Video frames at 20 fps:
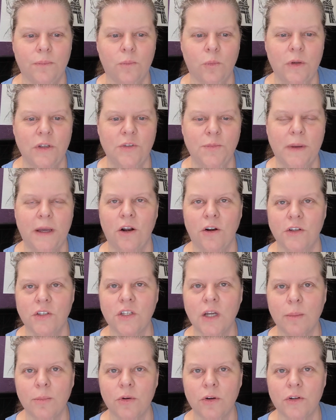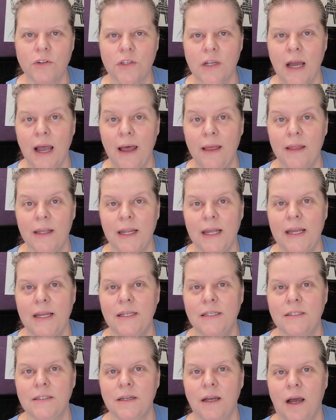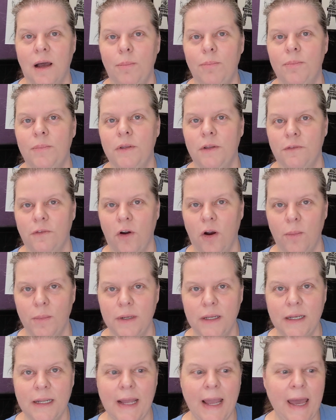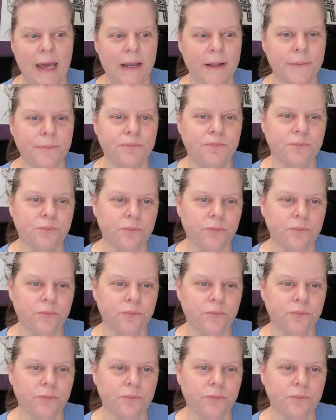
we spent our summers and holidays up in the farm in Indiana.